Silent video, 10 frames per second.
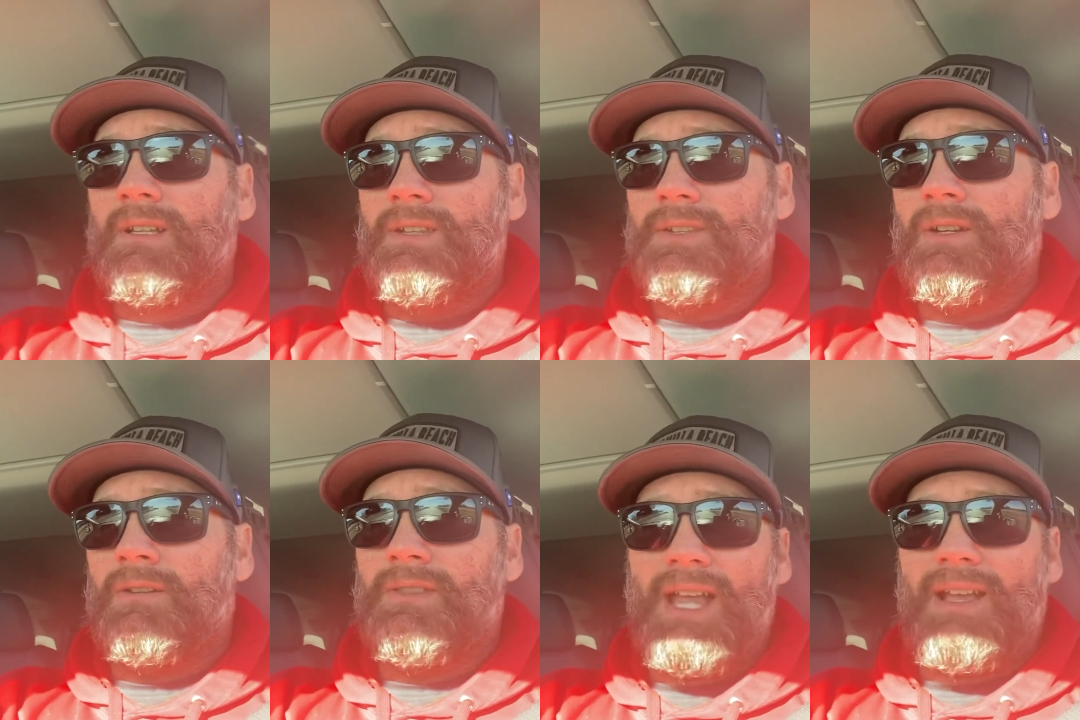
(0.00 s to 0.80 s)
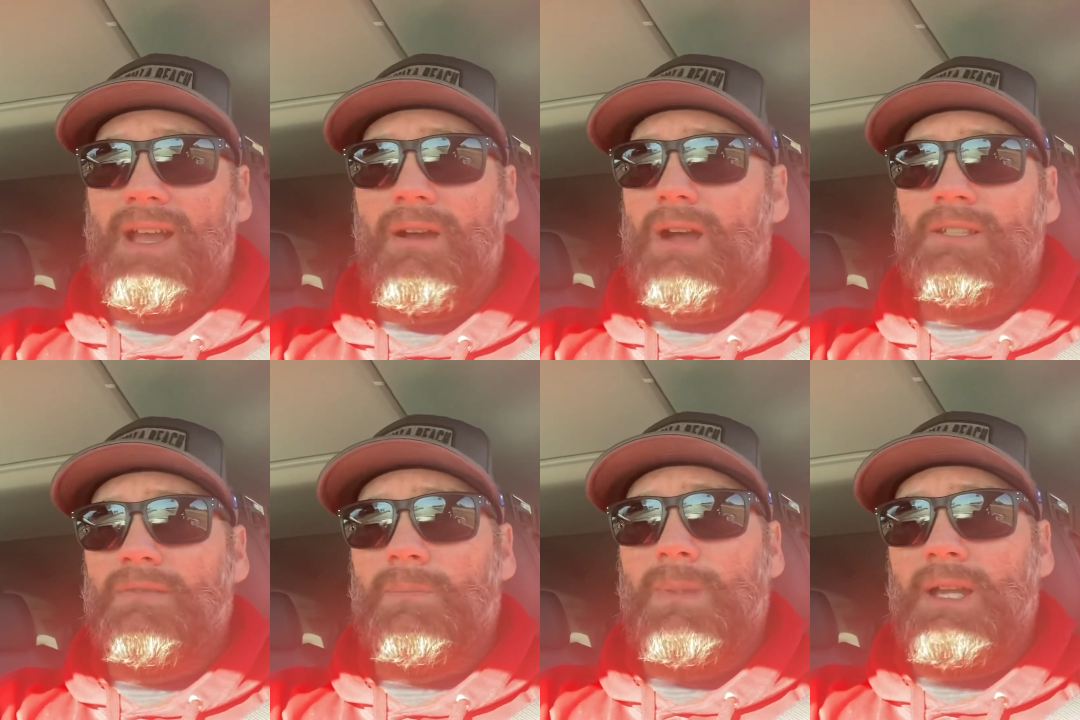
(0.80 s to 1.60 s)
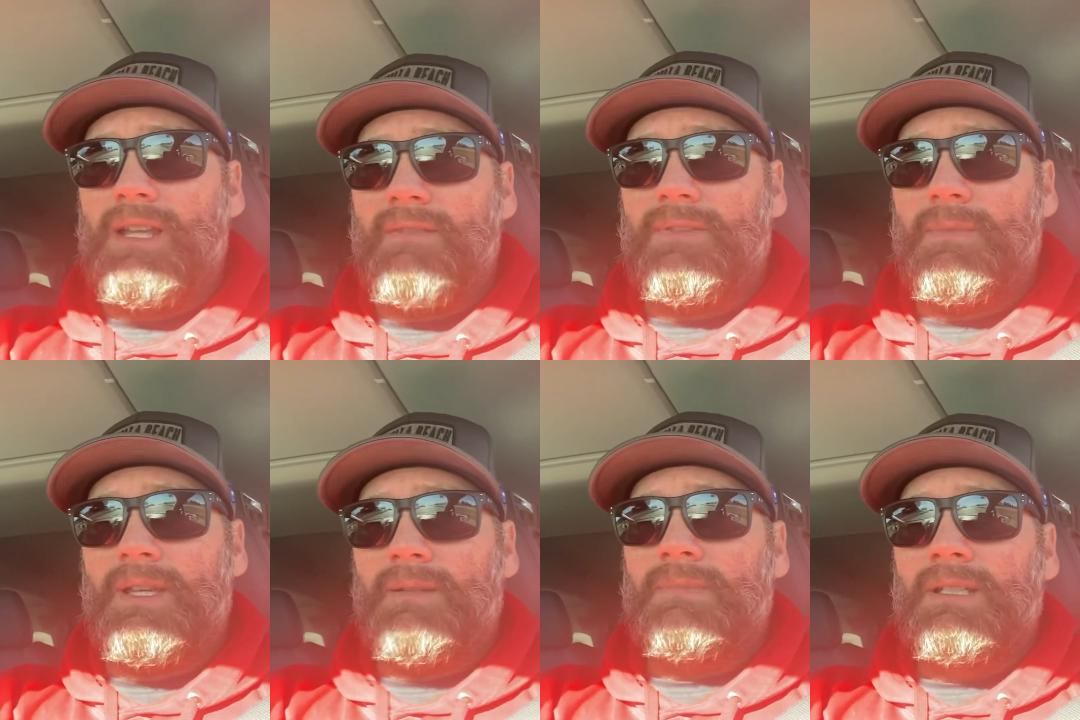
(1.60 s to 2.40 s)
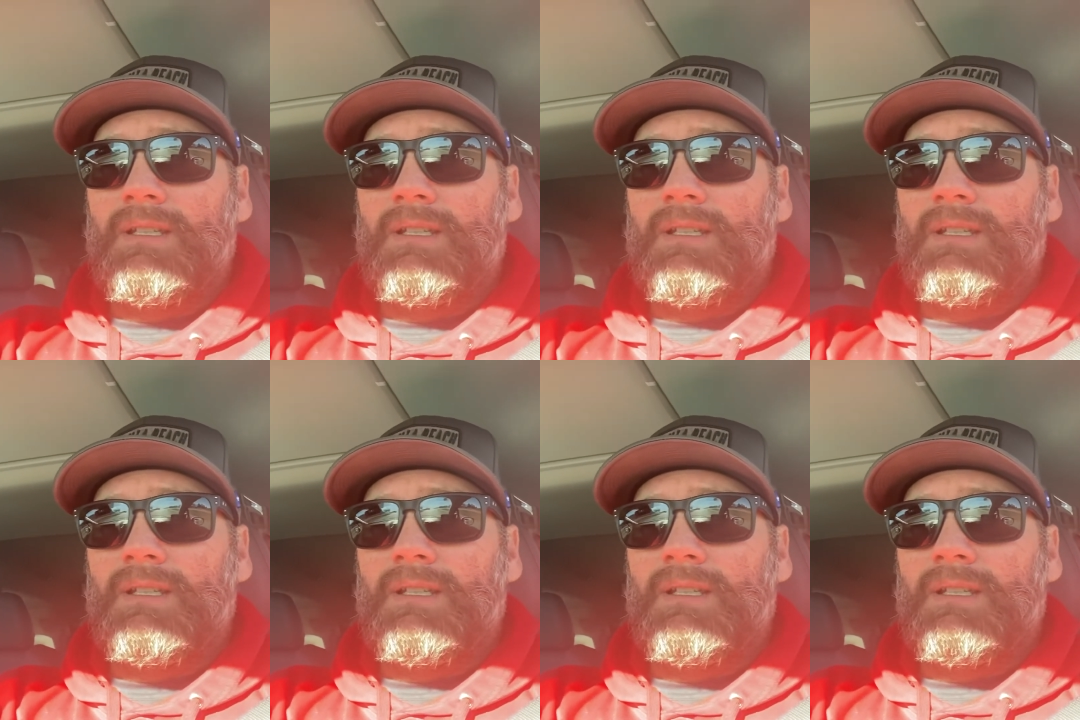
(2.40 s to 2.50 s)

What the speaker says: So that I'll never buy a knife from them.